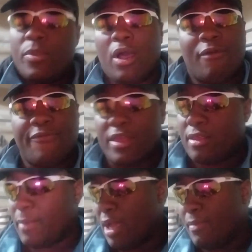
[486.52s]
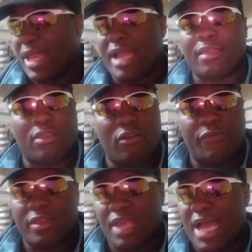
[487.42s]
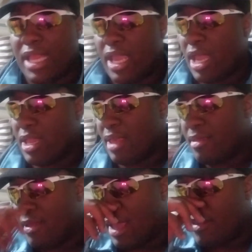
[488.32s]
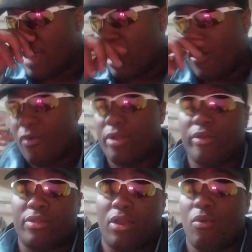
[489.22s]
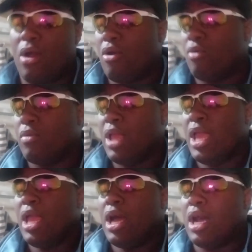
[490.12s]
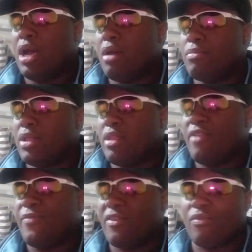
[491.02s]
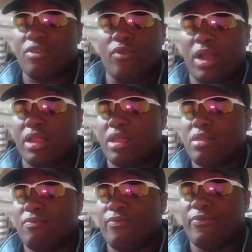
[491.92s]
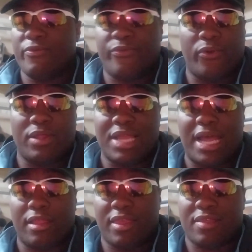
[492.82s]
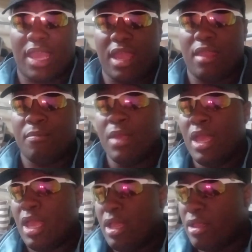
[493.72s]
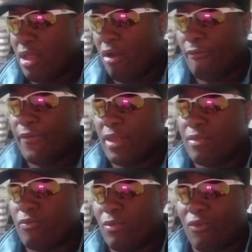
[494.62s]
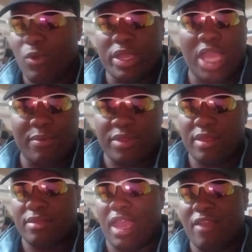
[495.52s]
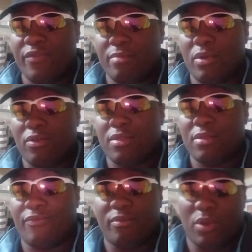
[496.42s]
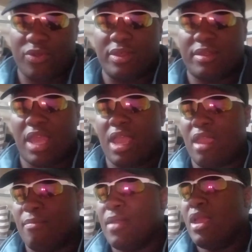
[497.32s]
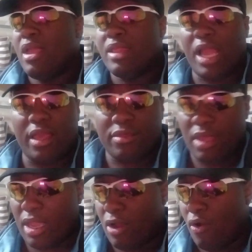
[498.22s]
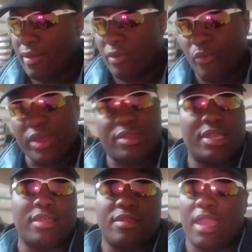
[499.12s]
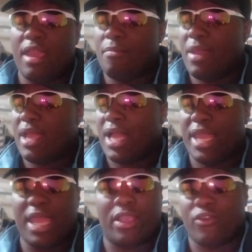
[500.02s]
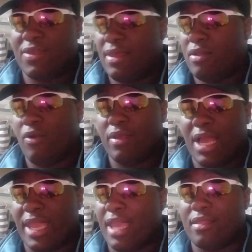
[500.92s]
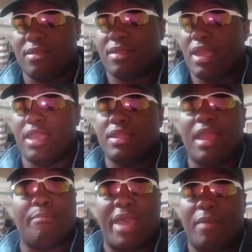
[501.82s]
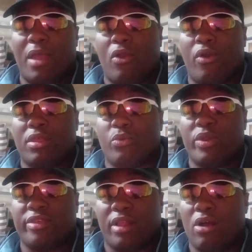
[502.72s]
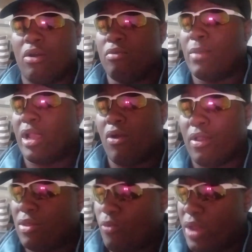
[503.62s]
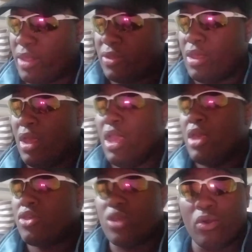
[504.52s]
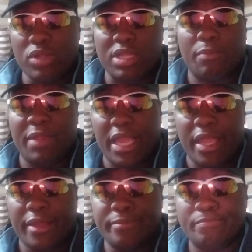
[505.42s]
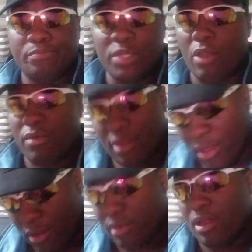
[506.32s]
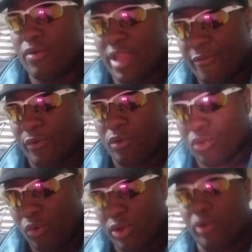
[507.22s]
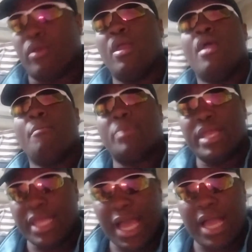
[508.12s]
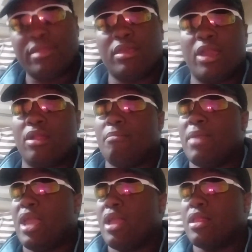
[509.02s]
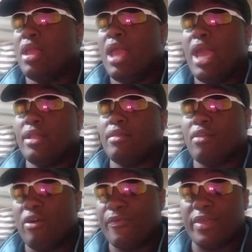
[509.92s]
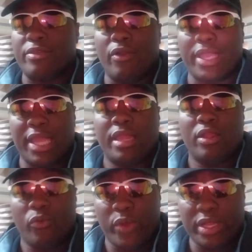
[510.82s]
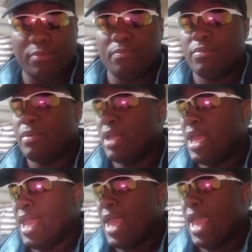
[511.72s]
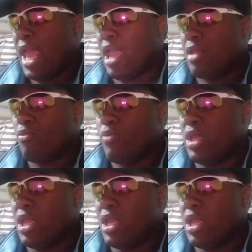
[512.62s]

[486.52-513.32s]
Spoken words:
Offensively, I'm glad this offense got together in that second quarter and so on. The defense was struggling for a lot of this game. The offense is what kept us in this game for most of this game. Like I said, Carson Wentz did his thing, man. I can't say anything bad about Carson Wentz at all. Man, Carson Wentz showed up to play. It was a little slow in that first quarter, but he got together, man, and his offense started getting in the rhythm. And